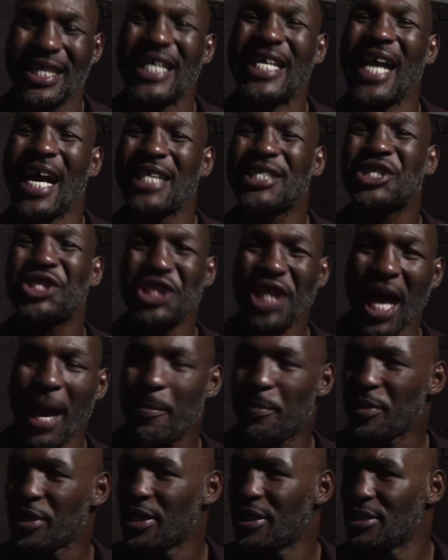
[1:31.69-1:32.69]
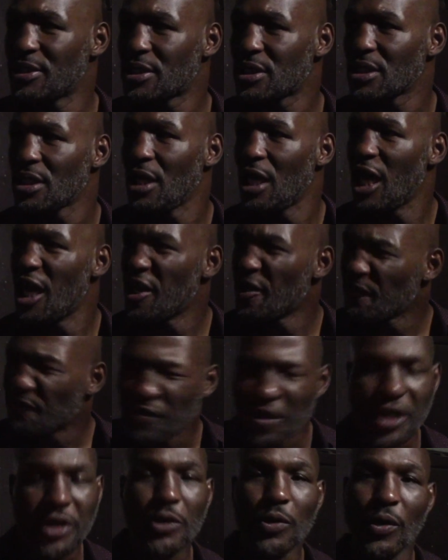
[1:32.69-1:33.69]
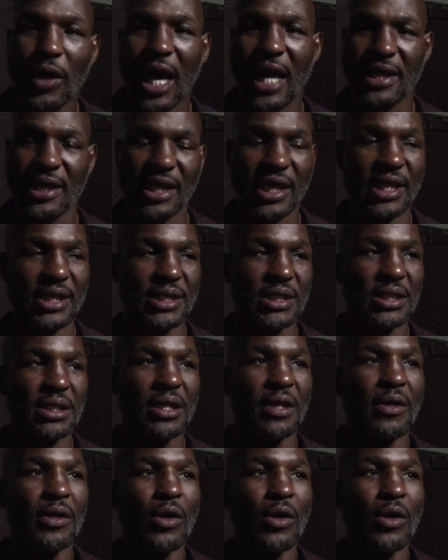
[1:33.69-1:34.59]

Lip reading: the next champions in a venue like this,